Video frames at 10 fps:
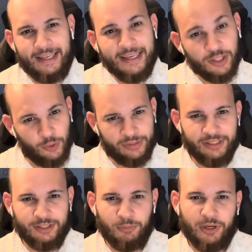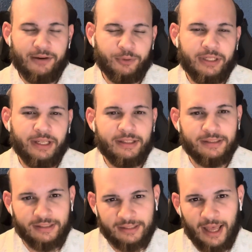ecosystem, our everyday
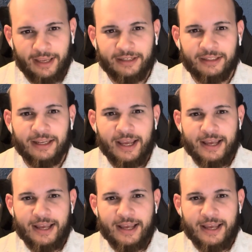society,